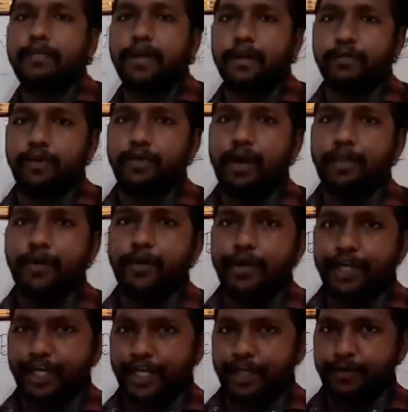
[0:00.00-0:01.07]
review I'm going
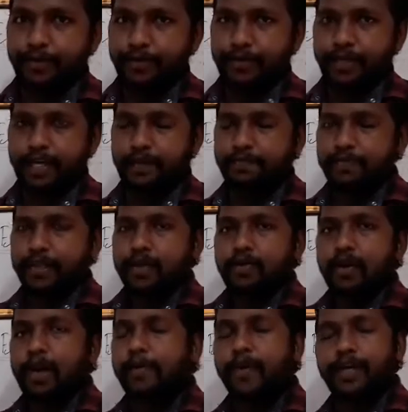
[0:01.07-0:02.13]
to give. Okay,
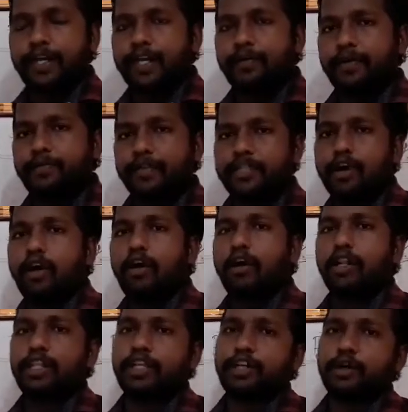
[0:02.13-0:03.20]
I'm going to cover with
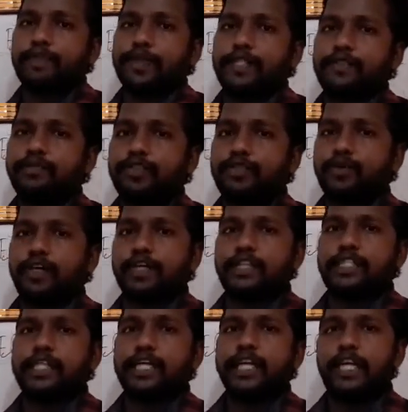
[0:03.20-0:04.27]
all the topics which one
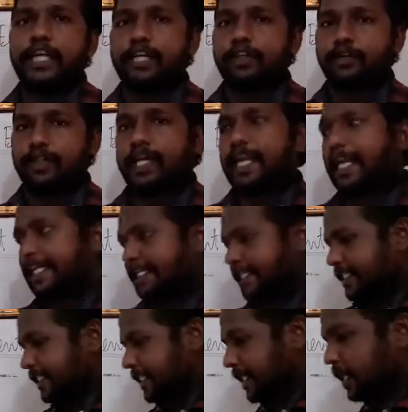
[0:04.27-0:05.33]
is related to the
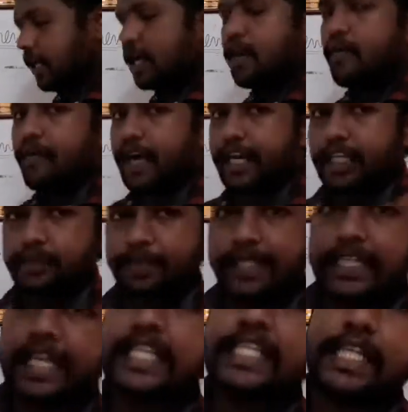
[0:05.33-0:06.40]
electricity for
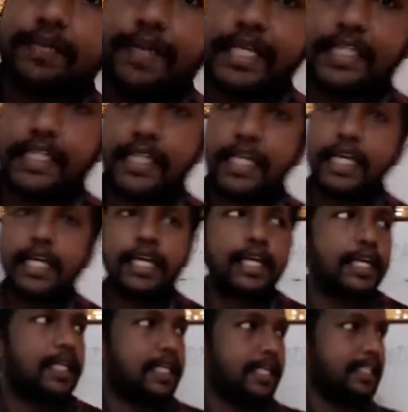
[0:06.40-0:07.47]
especially CBSE
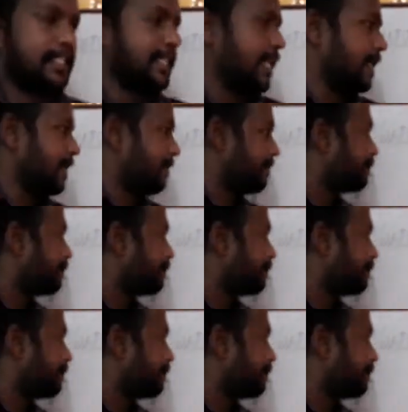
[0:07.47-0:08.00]
10th standard.